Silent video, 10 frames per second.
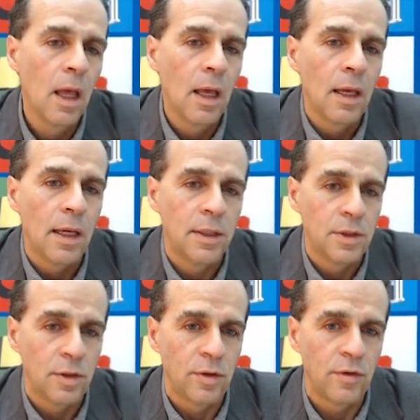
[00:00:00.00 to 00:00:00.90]

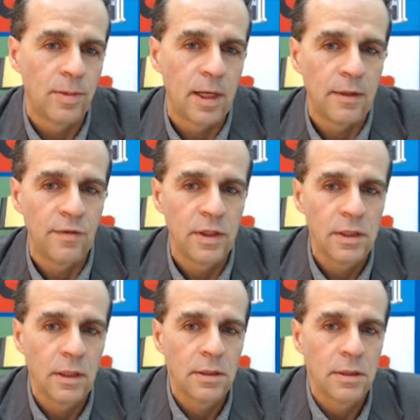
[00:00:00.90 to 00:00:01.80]
Institute of Applied
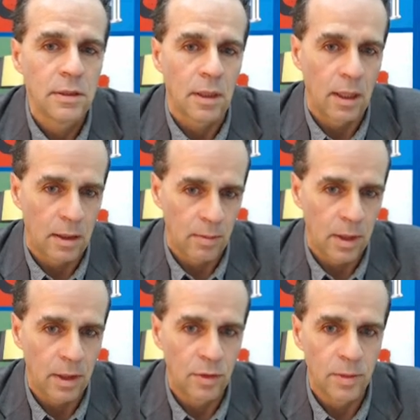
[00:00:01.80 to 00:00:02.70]
Physics,
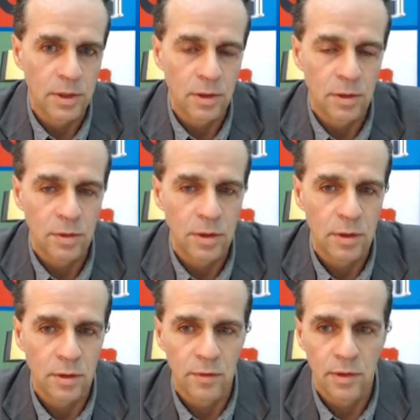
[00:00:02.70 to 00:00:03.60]
my home institution, the
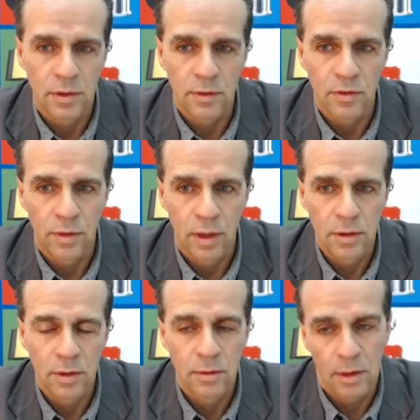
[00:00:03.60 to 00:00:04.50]
University of
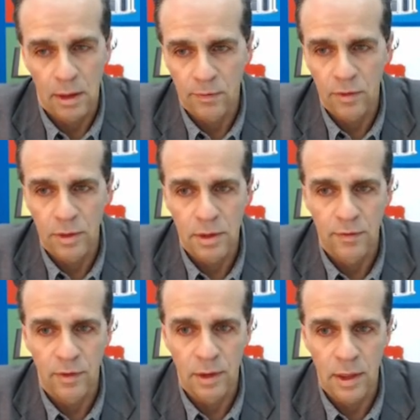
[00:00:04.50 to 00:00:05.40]
Toronto, and of course
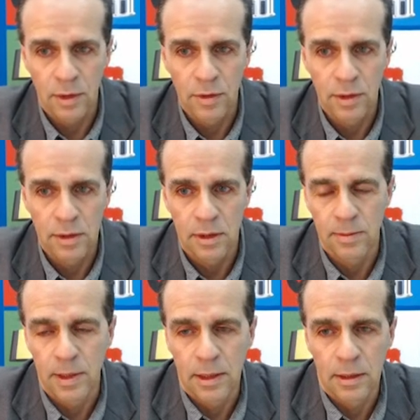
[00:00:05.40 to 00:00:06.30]
different countries, this
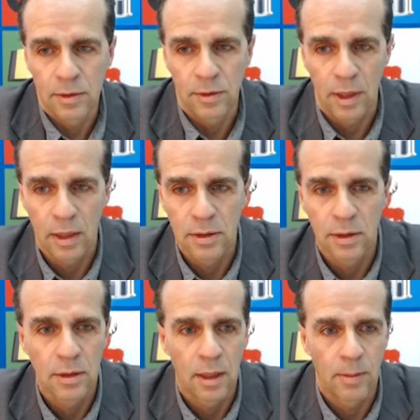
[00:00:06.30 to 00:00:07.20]
being an international
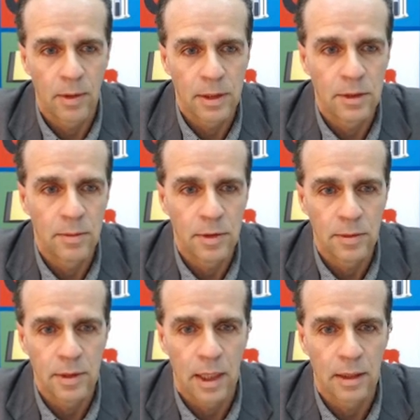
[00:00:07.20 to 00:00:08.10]
collaboration between
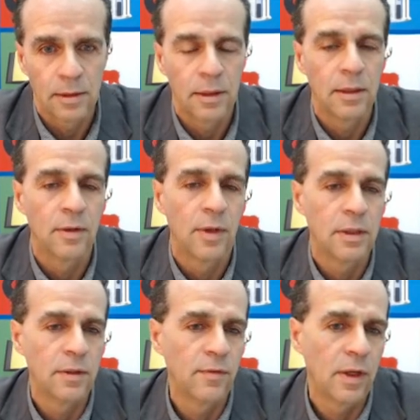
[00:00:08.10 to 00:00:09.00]
Canada and the
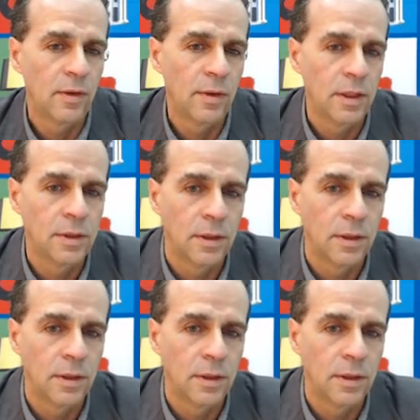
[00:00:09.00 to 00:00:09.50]
Russian Federation.